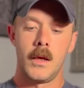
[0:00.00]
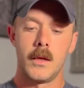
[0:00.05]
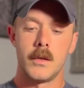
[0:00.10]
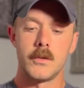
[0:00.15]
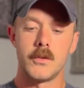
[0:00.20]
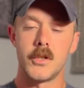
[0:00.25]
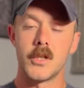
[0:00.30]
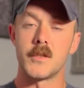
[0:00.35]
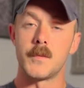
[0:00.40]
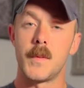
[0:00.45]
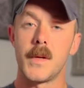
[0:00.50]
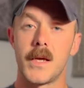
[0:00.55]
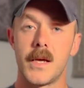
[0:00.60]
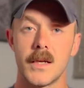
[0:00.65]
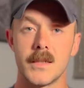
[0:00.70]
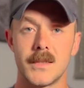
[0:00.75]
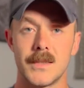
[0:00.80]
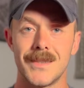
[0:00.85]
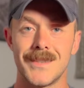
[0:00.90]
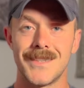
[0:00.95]
Just
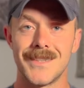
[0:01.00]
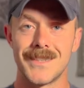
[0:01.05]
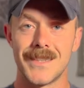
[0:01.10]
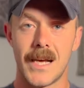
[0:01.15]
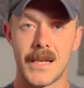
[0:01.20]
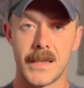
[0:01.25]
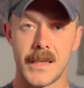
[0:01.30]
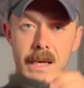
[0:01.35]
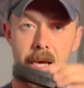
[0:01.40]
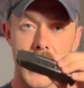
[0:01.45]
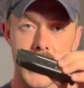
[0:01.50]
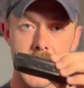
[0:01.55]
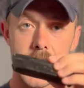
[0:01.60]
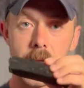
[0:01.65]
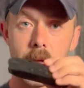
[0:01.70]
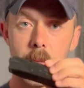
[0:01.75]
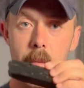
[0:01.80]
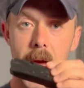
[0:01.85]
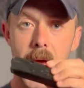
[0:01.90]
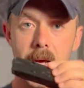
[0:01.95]
because this is not the ideal
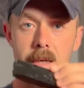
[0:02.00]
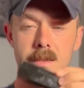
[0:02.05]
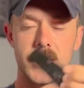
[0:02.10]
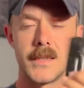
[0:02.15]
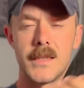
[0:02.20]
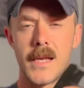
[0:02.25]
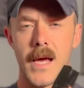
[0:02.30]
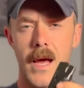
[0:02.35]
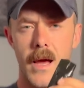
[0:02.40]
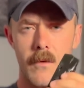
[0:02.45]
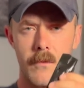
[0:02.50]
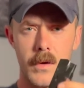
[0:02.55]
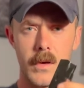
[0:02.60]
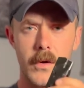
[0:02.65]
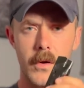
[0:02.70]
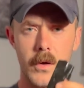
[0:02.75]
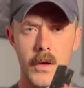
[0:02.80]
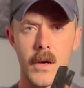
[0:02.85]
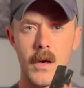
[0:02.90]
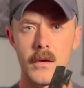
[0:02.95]
magazine to have in
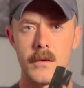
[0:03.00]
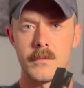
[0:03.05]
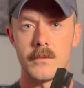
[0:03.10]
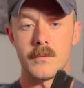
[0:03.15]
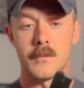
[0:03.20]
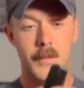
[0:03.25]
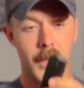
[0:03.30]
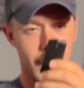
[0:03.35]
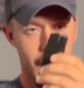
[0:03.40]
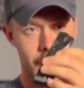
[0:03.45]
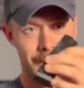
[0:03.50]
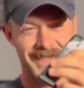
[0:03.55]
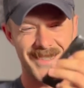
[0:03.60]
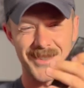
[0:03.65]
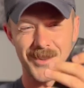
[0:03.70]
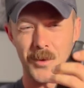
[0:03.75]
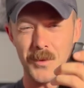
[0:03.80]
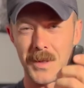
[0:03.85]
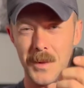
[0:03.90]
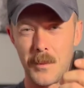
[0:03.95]
your gun, because it's
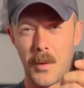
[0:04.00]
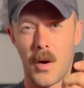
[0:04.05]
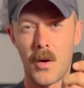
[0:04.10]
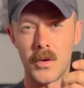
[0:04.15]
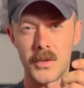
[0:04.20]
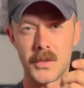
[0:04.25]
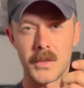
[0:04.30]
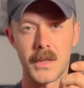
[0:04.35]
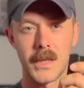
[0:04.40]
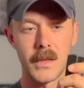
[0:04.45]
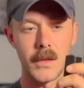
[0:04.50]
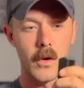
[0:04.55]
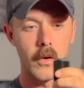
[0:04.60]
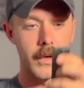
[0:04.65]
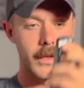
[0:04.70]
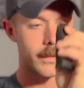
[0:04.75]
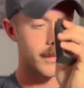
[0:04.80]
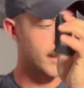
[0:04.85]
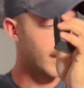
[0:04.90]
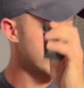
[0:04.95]
only partially
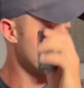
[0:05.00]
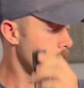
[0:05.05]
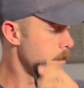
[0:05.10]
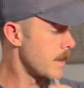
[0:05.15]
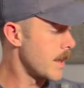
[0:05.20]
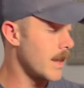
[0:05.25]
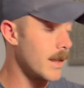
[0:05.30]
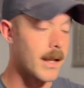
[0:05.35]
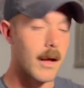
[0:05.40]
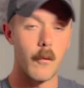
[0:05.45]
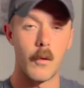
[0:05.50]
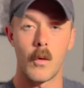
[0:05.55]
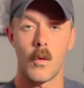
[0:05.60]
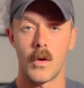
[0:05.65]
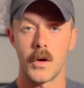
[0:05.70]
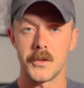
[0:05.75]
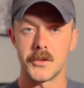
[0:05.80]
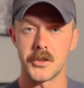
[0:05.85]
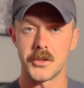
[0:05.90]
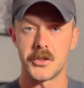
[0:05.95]
loaded, doesn't mean that we want
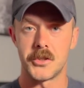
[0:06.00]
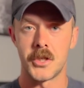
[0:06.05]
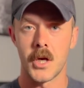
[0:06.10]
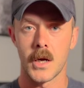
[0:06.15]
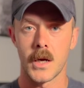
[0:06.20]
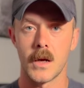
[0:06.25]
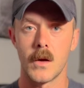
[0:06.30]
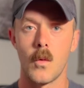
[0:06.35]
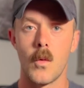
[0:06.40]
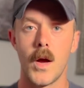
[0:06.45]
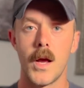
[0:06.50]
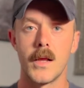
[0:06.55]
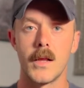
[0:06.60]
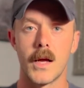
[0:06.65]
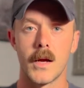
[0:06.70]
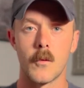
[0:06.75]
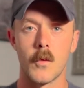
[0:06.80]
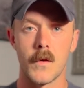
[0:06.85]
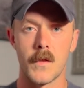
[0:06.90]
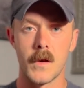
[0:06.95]
to just chuck it away
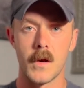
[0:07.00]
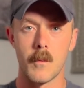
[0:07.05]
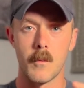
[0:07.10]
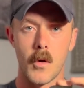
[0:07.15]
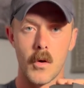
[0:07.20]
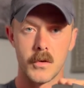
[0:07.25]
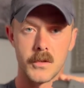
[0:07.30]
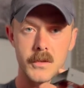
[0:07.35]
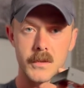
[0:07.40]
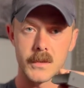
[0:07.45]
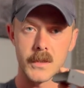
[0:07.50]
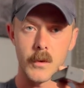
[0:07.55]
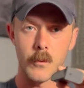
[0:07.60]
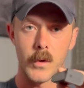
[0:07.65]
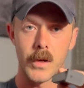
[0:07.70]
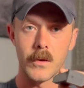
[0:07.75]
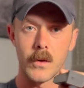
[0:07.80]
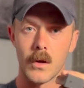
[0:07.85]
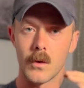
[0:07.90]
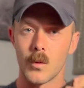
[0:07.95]
like with an emergency
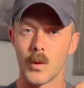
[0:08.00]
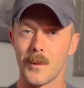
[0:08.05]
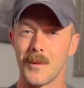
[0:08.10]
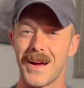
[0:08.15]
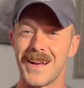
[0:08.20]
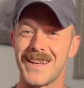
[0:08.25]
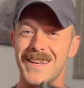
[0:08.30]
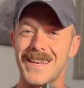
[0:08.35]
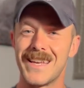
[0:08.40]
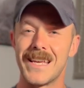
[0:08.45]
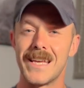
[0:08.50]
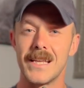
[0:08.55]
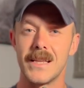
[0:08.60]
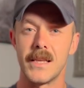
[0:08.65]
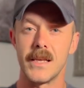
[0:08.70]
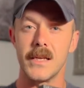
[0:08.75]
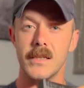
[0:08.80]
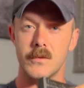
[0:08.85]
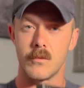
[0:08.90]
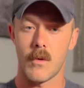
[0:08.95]
reload. We might need
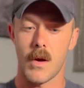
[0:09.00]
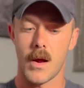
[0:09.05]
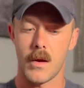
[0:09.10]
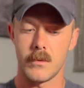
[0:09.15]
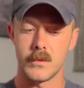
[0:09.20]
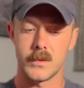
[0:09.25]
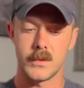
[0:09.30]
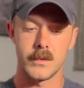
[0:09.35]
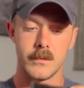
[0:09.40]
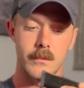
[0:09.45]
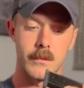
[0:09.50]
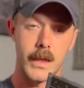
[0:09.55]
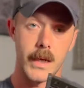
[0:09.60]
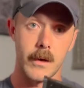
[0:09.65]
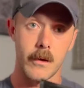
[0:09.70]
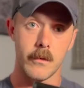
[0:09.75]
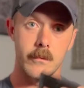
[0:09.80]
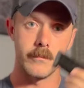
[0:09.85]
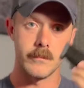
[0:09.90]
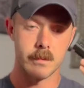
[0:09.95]
these rounds
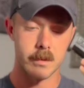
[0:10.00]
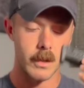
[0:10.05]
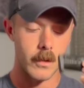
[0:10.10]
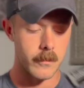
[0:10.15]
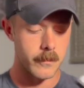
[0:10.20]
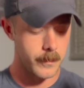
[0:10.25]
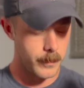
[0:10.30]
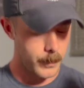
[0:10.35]
later. So